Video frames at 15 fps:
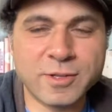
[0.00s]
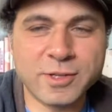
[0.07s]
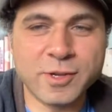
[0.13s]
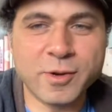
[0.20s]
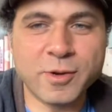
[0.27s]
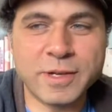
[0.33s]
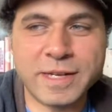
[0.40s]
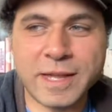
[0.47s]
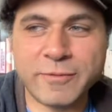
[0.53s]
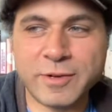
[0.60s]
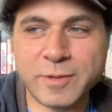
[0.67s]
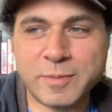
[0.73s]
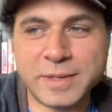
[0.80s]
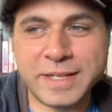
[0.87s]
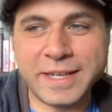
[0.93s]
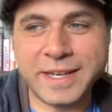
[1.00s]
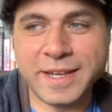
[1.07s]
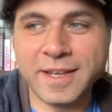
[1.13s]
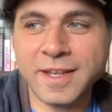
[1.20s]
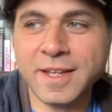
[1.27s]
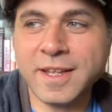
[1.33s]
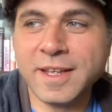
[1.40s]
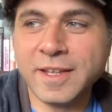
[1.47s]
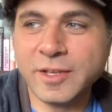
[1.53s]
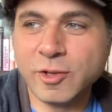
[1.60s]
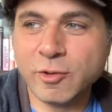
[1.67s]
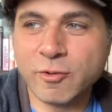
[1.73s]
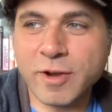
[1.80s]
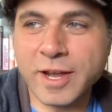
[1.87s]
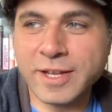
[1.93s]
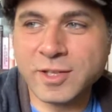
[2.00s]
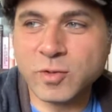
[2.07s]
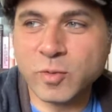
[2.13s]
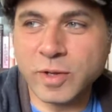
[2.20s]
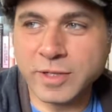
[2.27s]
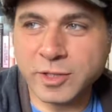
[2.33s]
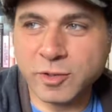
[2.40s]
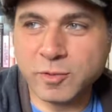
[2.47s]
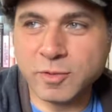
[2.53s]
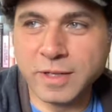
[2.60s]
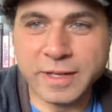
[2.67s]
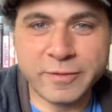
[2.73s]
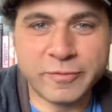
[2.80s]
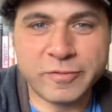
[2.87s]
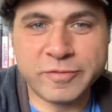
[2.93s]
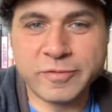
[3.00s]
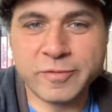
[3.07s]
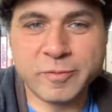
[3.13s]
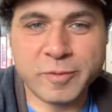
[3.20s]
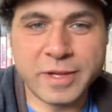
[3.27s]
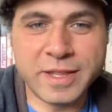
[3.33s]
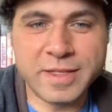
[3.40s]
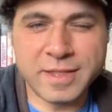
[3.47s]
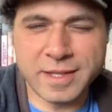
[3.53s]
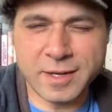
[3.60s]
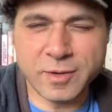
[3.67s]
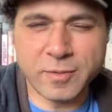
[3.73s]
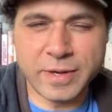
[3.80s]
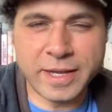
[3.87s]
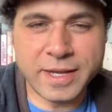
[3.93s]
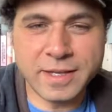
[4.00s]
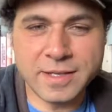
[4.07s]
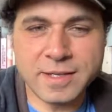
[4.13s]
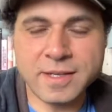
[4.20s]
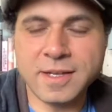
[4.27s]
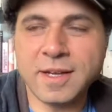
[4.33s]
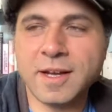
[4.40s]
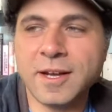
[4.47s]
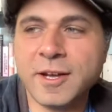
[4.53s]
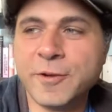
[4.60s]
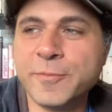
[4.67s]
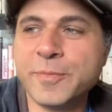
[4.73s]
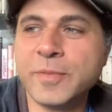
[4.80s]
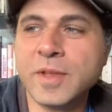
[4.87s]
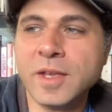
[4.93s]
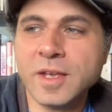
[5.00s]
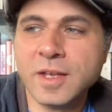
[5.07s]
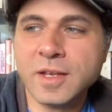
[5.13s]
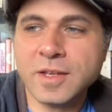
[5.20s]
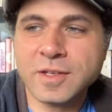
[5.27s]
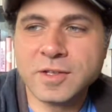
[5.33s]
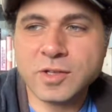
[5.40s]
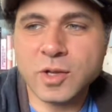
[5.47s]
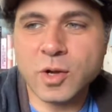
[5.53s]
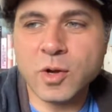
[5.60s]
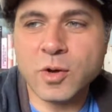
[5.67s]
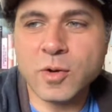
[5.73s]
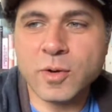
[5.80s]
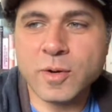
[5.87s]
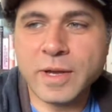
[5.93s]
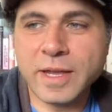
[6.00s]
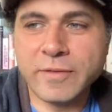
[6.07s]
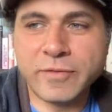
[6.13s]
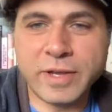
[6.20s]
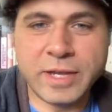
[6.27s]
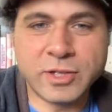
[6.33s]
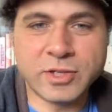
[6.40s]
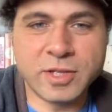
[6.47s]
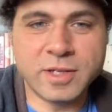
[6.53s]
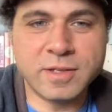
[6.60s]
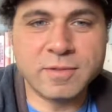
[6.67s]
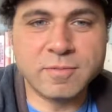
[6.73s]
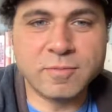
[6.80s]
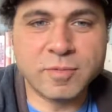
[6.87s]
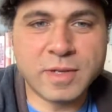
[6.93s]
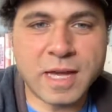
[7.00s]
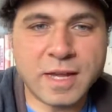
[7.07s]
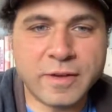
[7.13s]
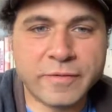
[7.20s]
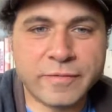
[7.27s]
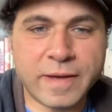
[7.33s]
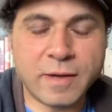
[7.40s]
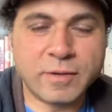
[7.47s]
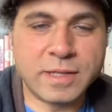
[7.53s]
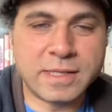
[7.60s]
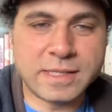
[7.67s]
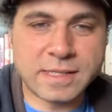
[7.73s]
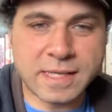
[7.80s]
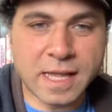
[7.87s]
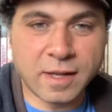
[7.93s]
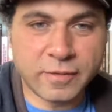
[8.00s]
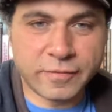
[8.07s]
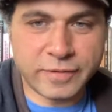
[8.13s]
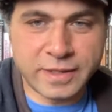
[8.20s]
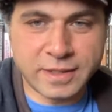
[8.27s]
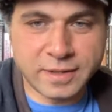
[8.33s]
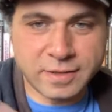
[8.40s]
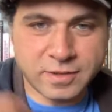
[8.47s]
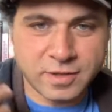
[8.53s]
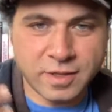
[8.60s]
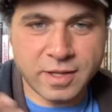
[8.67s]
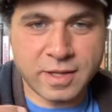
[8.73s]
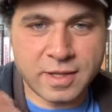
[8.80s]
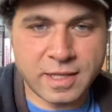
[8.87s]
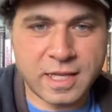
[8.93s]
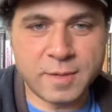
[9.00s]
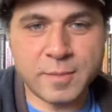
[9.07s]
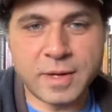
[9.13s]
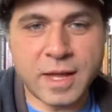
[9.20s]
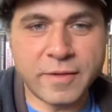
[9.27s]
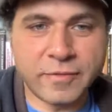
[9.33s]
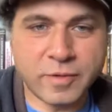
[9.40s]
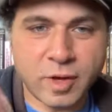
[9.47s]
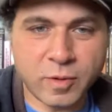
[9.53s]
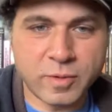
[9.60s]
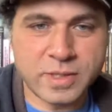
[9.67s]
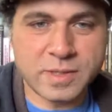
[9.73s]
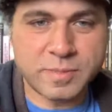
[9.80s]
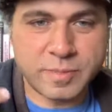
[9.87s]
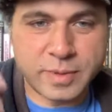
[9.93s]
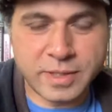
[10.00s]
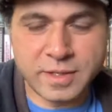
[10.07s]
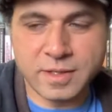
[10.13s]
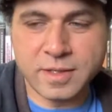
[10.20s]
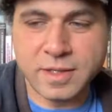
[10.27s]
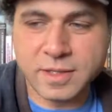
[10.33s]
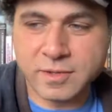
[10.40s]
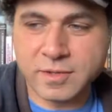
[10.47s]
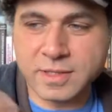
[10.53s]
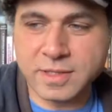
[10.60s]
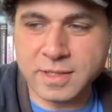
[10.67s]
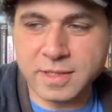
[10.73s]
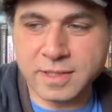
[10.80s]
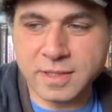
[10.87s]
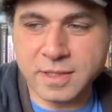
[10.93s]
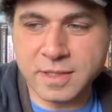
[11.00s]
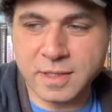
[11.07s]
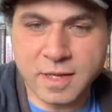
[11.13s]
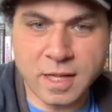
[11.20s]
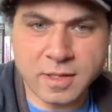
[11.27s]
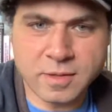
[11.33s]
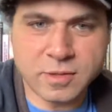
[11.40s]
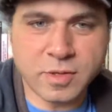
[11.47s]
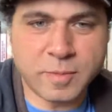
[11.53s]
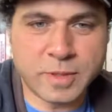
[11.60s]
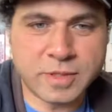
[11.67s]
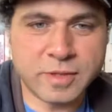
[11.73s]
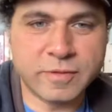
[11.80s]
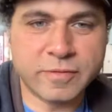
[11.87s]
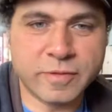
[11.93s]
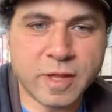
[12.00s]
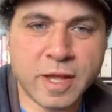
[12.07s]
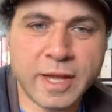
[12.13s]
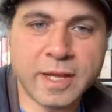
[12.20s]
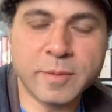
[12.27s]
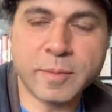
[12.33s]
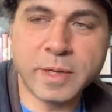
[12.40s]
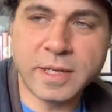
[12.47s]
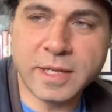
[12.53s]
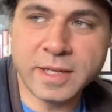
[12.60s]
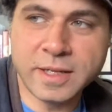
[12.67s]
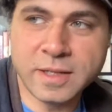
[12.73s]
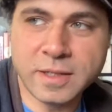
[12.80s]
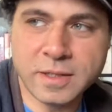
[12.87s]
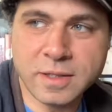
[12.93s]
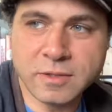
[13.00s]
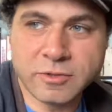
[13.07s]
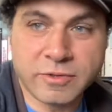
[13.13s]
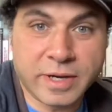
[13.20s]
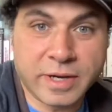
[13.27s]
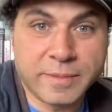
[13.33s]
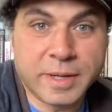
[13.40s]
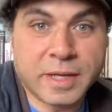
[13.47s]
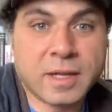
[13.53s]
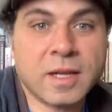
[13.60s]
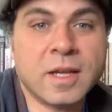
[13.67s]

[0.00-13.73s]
So inevitably, you write what you live with in a way. So aviation kind of found itself into the theme, and I've always been interested in not so much in flying, but in dreaming.